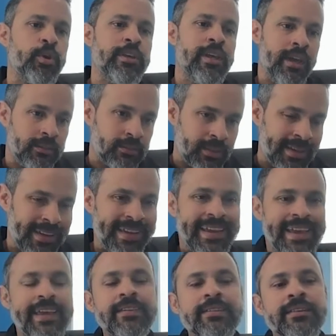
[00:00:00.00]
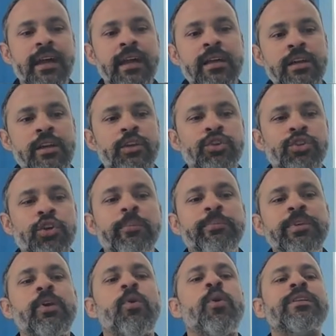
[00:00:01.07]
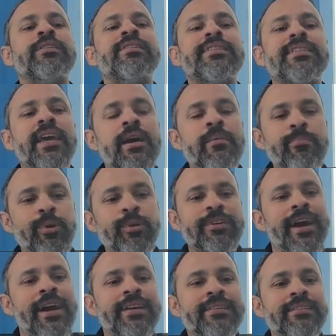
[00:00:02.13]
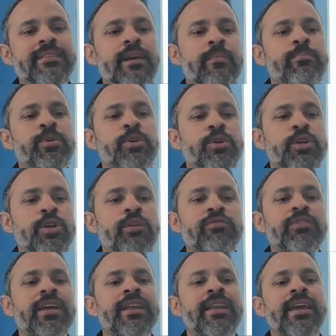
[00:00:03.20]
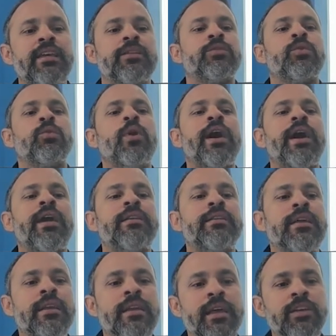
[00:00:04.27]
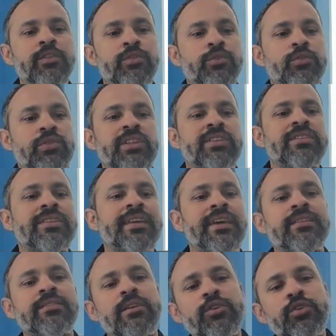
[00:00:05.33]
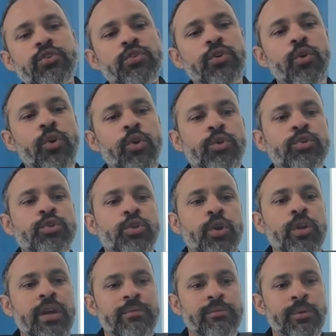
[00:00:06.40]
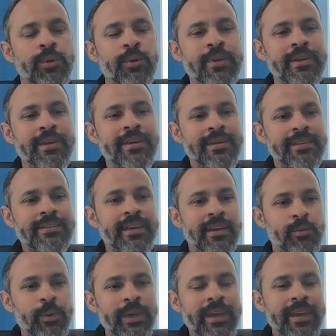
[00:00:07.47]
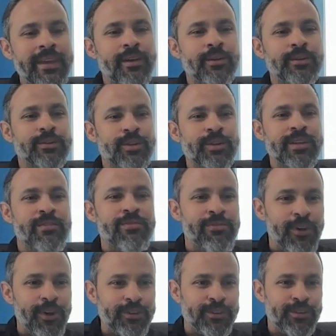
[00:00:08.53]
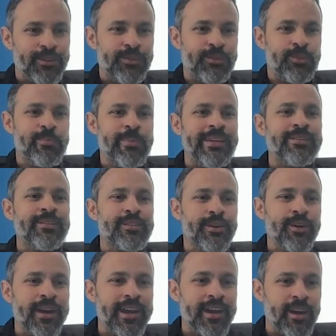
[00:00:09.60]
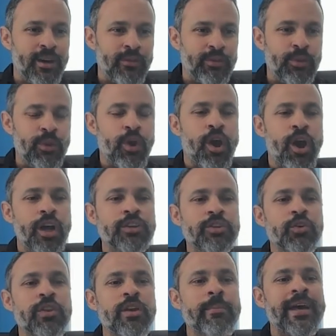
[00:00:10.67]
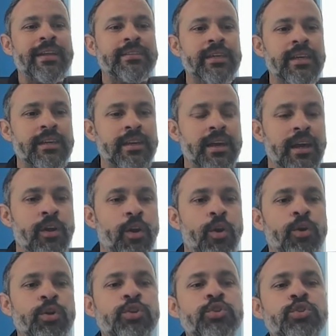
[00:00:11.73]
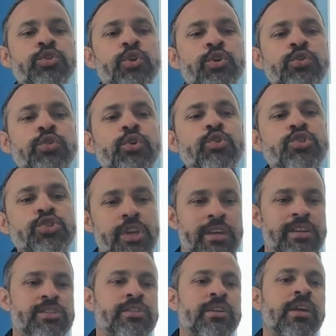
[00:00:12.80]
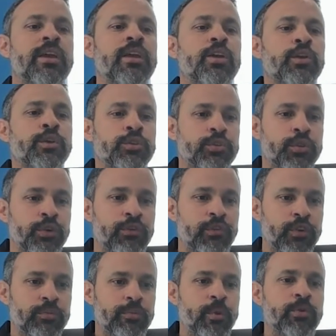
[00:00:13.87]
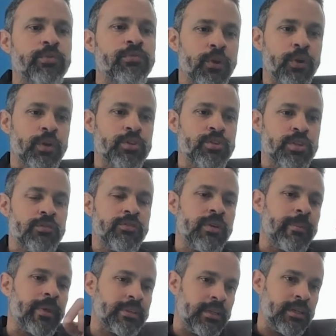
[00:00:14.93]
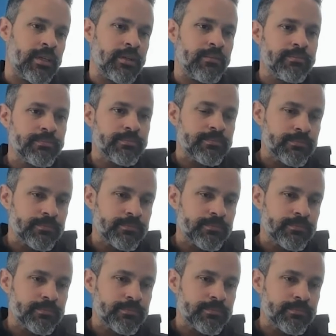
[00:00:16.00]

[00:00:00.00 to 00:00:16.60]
But yes, it's a subsequent step, but that is the beauty of the laser, right? The lasers these days are so controllable that we can control the photons to be strong enough to cut through the material or just to change the surface morphology of the material.